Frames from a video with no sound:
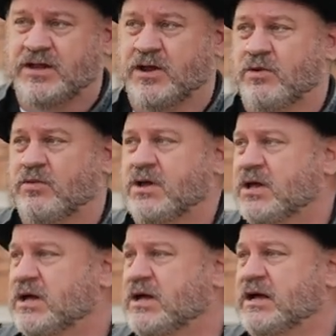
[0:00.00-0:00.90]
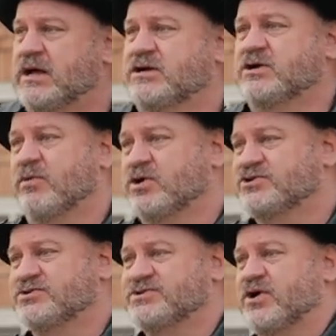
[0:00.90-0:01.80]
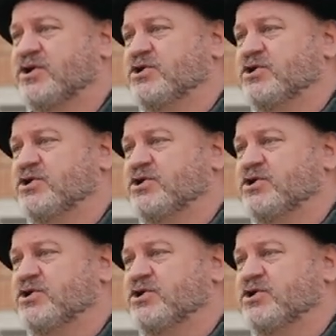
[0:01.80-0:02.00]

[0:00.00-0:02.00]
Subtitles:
You know, commercials are